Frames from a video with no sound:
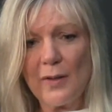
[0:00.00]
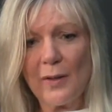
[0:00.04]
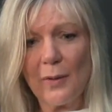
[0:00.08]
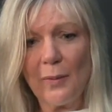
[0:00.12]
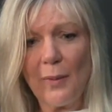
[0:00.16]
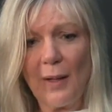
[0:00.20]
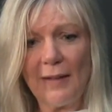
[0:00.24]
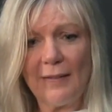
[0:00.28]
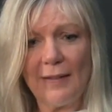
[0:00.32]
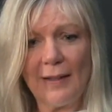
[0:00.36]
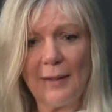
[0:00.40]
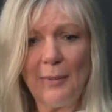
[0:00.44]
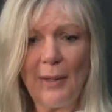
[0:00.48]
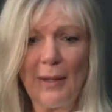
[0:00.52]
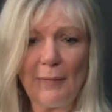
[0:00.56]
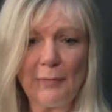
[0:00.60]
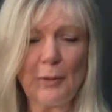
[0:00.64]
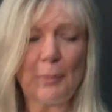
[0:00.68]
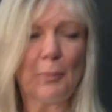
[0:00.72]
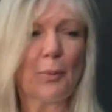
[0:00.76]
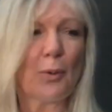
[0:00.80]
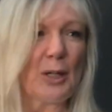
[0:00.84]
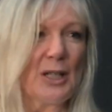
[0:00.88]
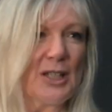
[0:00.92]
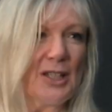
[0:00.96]
So I think we have
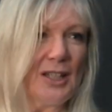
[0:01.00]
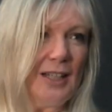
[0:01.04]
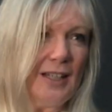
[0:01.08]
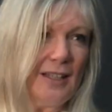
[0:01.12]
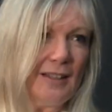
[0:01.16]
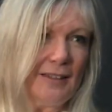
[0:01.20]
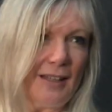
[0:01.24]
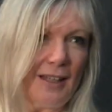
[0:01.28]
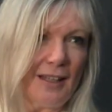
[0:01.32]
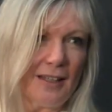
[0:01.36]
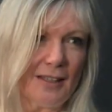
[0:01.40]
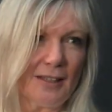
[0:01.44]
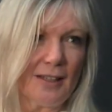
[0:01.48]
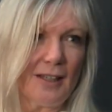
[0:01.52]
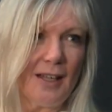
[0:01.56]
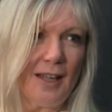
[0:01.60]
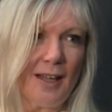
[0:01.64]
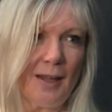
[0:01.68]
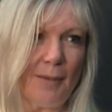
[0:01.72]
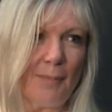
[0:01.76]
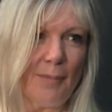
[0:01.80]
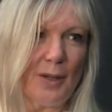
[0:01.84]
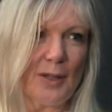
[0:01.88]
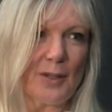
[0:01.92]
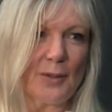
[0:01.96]
to appreciate that
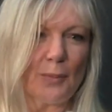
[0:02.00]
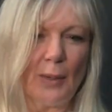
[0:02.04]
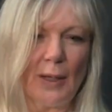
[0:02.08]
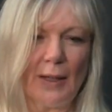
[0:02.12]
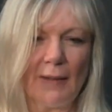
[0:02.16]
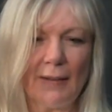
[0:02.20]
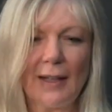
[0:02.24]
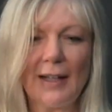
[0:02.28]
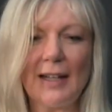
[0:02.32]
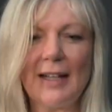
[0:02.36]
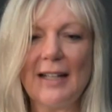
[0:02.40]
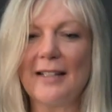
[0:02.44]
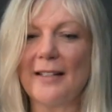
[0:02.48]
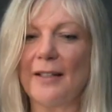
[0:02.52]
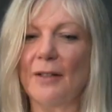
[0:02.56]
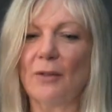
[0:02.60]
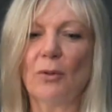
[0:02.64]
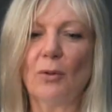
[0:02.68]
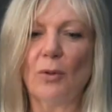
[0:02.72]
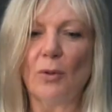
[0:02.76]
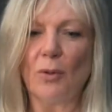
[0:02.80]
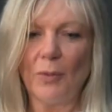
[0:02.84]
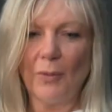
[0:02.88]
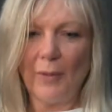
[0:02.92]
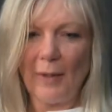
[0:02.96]
as well, that it is
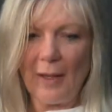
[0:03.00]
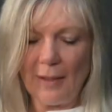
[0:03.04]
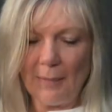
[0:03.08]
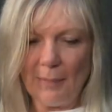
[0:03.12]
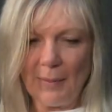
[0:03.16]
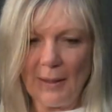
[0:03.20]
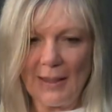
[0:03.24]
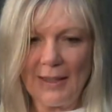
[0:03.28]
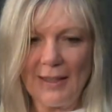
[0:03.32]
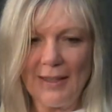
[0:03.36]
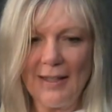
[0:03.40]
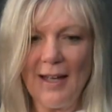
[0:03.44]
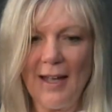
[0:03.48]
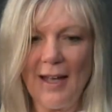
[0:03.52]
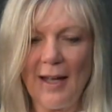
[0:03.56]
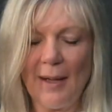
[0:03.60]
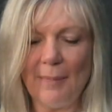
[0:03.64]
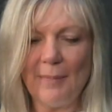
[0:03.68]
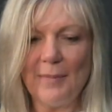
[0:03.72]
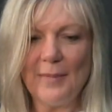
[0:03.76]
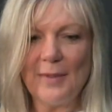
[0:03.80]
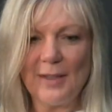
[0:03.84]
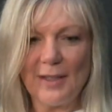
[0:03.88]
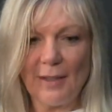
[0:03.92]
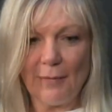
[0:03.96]
incredibly
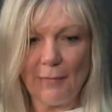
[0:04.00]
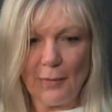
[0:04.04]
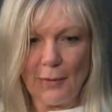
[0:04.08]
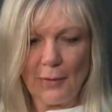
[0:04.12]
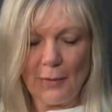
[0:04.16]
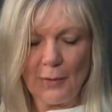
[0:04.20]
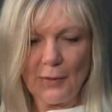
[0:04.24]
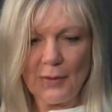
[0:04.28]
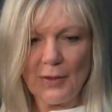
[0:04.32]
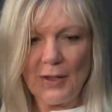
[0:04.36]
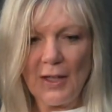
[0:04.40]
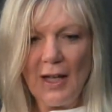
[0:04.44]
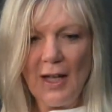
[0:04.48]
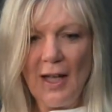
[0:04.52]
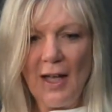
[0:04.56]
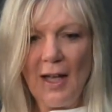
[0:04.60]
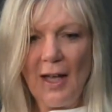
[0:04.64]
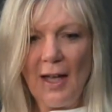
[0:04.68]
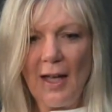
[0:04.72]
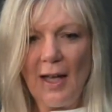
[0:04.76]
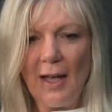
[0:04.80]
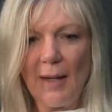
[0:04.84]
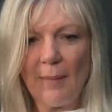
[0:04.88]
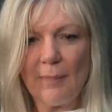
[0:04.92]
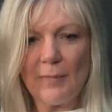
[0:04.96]
difficult
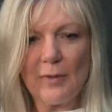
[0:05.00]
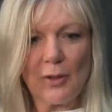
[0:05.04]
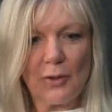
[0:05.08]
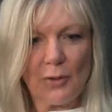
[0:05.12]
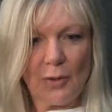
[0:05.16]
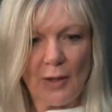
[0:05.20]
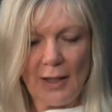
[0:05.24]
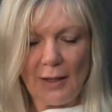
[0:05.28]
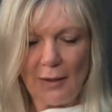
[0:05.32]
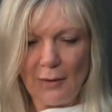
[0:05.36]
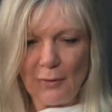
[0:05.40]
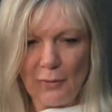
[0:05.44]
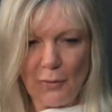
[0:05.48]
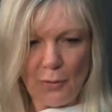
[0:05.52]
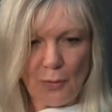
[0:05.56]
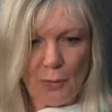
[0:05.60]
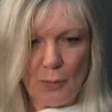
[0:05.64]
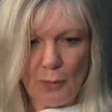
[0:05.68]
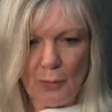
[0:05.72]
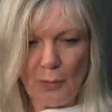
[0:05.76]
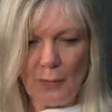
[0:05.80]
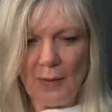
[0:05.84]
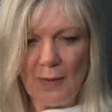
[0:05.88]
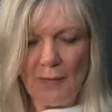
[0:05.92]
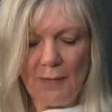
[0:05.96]
to try and
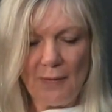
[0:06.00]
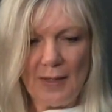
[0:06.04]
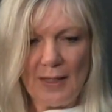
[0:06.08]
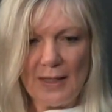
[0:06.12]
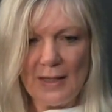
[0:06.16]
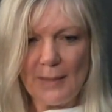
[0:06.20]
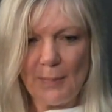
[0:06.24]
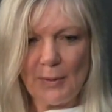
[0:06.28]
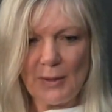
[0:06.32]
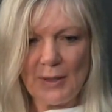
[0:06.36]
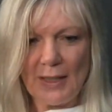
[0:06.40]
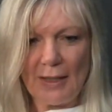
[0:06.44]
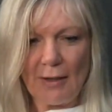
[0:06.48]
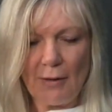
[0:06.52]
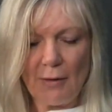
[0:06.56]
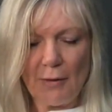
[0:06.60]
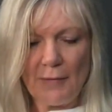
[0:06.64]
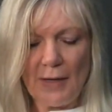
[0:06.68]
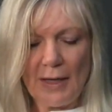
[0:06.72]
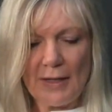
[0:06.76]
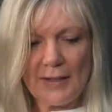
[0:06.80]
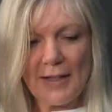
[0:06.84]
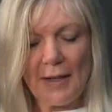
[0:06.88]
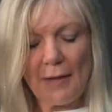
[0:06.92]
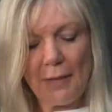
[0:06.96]
control this particular
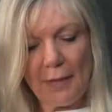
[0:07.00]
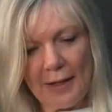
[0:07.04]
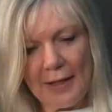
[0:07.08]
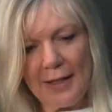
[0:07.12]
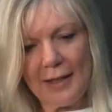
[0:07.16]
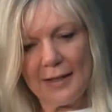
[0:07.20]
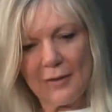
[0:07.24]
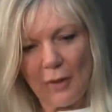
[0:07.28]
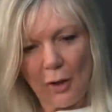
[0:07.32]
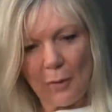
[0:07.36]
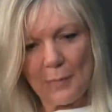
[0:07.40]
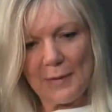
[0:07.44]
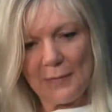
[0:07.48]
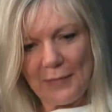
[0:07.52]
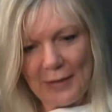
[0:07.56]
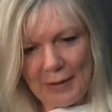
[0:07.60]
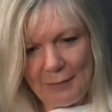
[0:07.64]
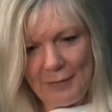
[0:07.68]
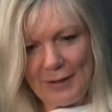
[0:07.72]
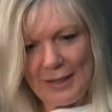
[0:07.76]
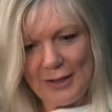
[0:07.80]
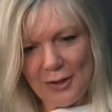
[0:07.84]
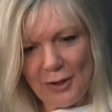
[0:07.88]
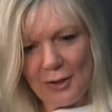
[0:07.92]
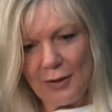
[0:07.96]
virus. I think in terms of
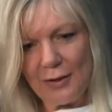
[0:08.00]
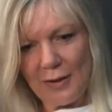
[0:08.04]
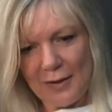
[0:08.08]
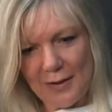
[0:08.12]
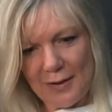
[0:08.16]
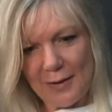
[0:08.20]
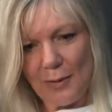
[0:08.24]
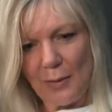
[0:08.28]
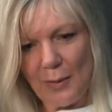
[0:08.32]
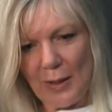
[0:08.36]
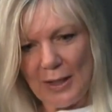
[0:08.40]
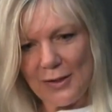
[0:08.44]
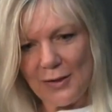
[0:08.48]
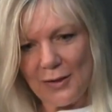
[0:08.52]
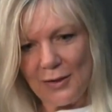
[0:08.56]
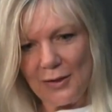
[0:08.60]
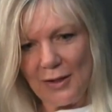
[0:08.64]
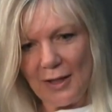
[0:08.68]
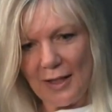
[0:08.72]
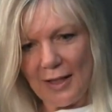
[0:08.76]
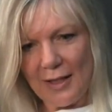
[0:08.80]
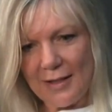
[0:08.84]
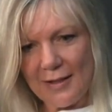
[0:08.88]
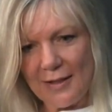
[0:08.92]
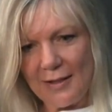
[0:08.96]
innovation, that's the question
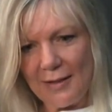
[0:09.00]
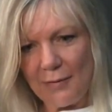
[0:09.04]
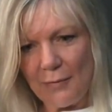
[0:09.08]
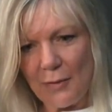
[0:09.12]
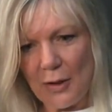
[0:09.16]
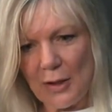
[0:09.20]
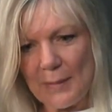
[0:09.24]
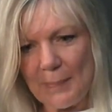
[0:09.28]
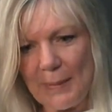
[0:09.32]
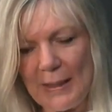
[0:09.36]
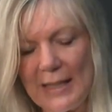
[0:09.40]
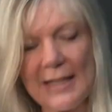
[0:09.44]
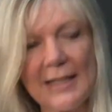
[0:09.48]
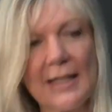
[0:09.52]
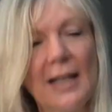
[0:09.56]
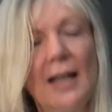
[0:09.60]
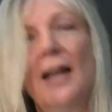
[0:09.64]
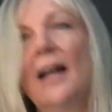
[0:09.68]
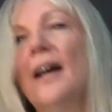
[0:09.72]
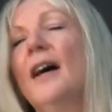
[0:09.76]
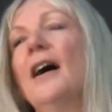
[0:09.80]
you asked in the first place.